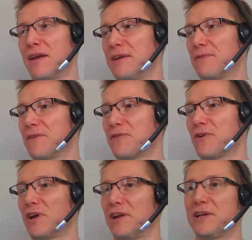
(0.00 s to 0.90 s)
if I've
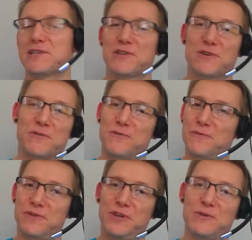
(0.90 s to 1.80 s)
got a list of
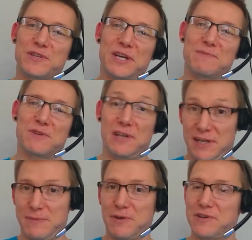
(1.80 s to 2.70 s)
usernames,
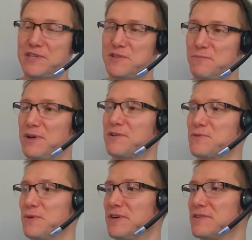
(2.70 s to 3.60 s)
email addresses, and
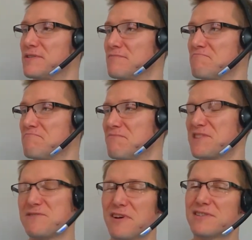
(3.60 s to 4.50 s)
passwords,
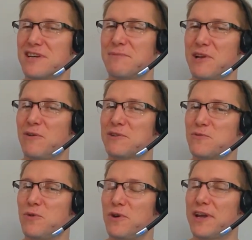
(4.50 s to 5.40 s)
it's not going to take me long
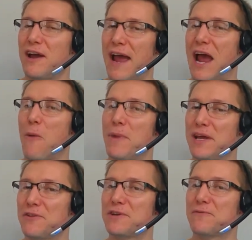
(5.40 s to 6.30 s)
to work out how
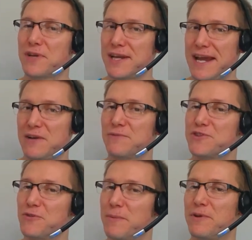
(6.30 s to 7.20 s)
many other different
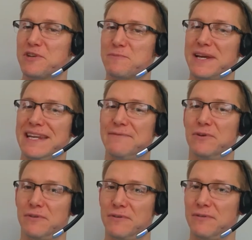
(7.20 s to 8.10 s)
accounts your email address may live
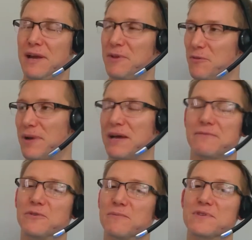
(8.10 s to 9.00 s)
on, how many other
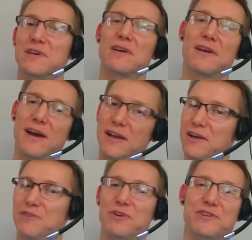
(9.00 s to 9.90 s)
platforms, and
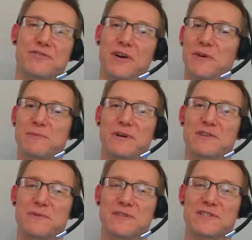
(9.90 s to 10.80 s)
I can retry those
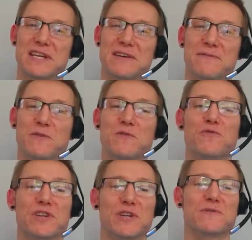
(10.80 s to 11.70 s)
passwords and see if you've
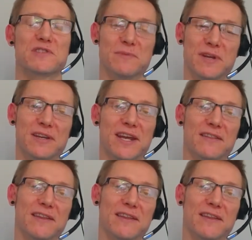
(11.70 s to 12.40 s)
reused them and get